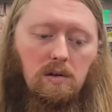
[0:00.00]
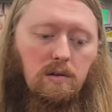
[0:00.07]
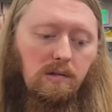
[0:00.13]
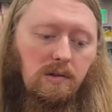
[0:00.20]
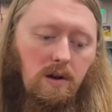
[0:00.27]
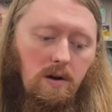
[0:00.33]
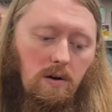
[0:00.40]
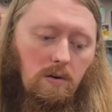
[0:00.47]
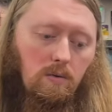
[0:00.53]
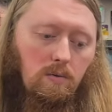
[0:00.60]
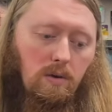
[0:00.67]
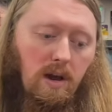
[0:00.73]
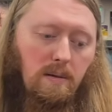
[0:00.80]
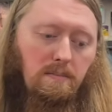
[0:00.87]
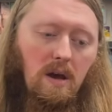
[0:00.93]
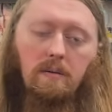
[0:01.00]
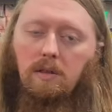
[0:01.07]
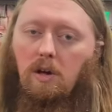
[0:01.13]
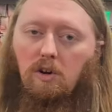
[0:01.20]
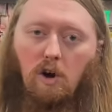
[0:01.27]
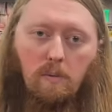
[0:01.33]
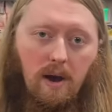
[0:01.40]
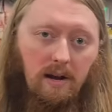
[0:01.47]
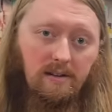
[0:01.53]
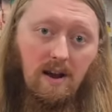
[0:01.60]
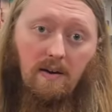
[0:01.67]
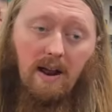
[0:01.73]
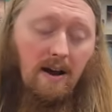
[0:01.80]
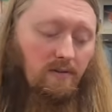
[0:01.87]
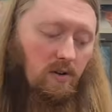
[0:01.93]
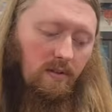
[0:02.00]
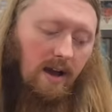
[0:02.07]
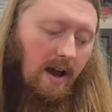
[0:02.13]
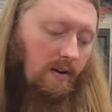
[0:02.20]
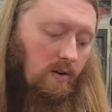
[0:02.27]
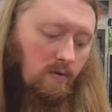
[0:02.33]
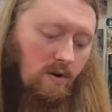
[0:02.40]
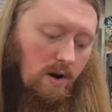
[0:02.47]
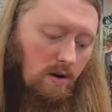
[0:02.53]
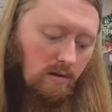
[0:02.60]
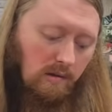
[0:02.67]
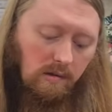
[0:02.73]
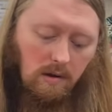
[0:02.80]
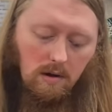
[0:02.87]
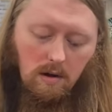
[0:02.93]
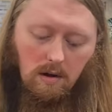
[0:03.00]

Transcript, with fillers: So, and maybe they'll go back down after that. Who knows?